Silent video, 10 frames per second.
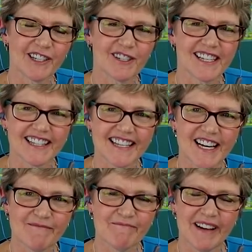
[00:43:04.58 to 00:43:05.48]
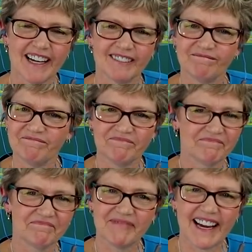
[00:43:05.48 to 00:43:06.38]
using them. Um,
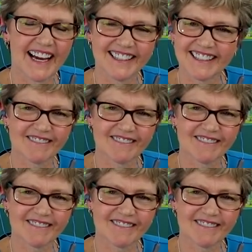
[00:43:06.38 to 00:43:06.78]
and